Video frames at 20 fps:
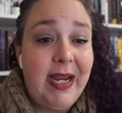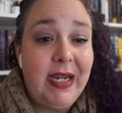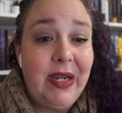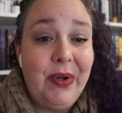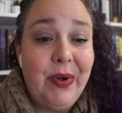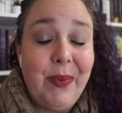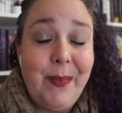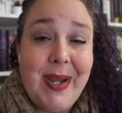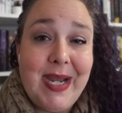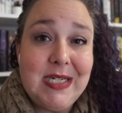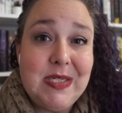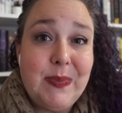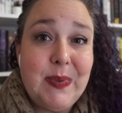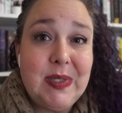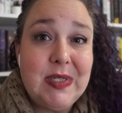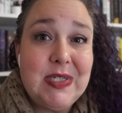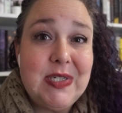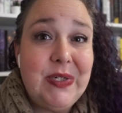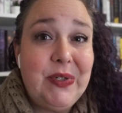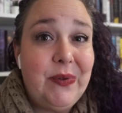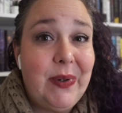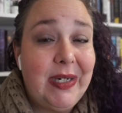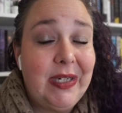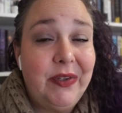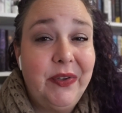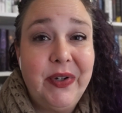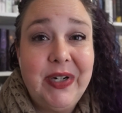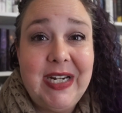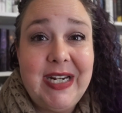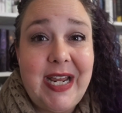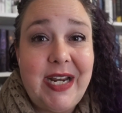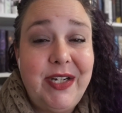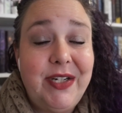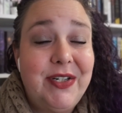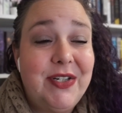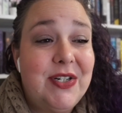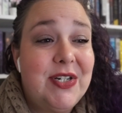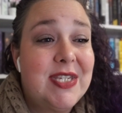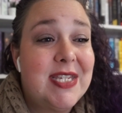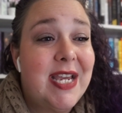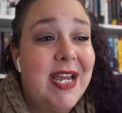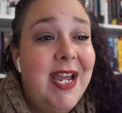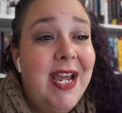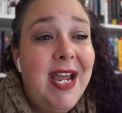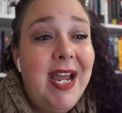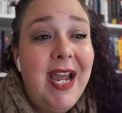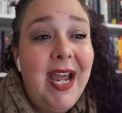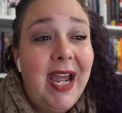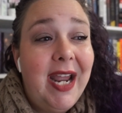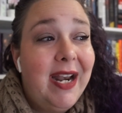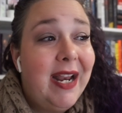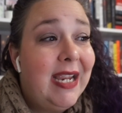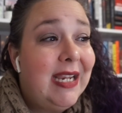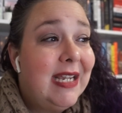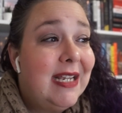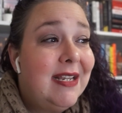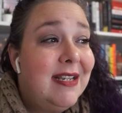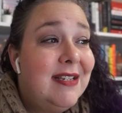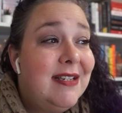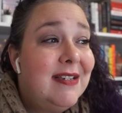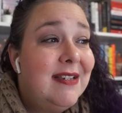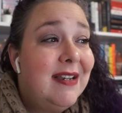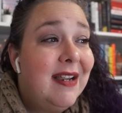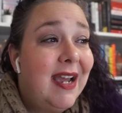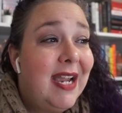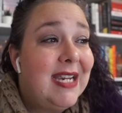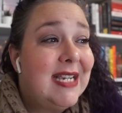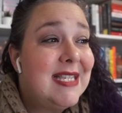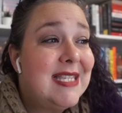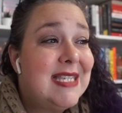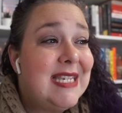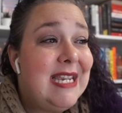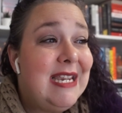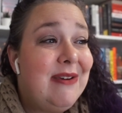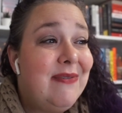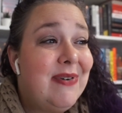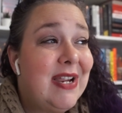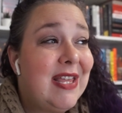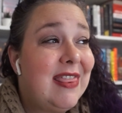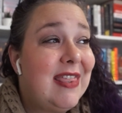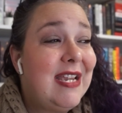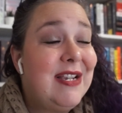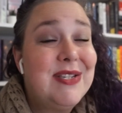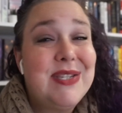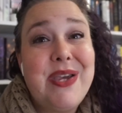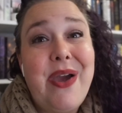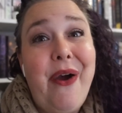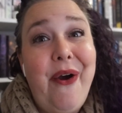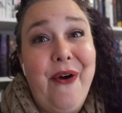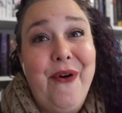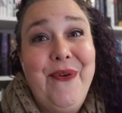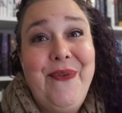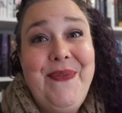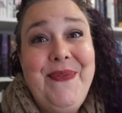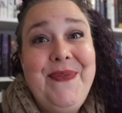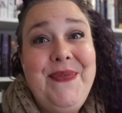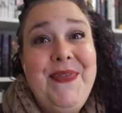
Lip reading: I can go back to book two, I can look at editors, and I can see where things go.